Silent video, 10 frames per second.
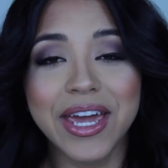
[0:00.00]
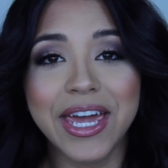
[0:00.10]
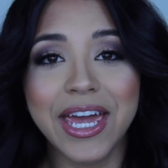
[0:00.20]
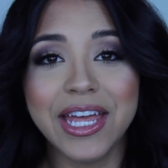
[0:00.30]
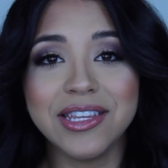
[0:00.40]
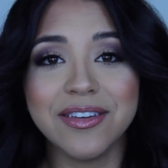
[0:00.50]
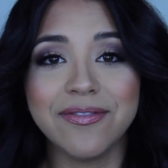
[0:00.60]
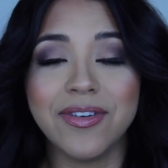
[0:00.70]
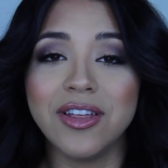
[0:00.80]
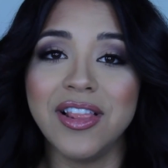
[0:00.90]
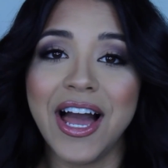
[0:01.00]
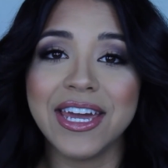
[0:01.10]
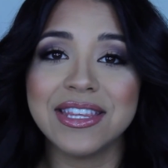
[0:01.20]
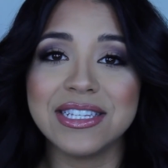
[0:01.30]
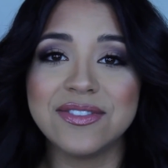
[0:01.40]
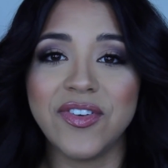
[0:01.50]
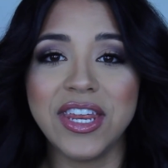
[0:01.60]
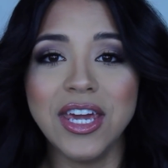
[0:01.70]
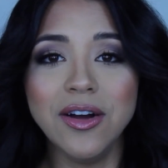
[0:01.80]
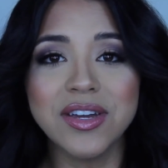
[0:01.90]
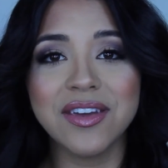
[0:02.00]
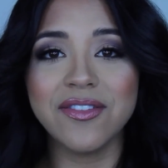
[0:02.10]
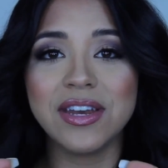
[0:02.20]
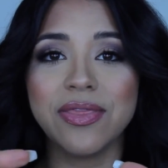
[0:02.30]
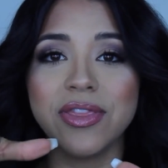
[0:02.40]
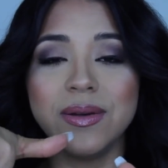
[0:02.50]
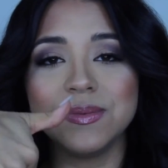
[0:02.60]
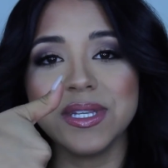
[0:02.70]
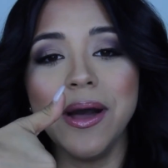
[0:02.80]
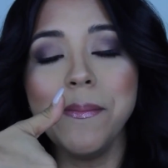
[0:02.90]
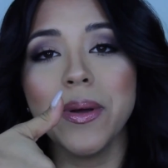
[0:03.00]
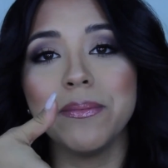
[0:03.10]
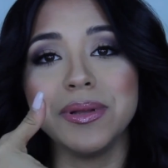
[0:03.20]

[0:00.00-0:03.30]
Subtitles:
And if you like this video, give it a thumbs up.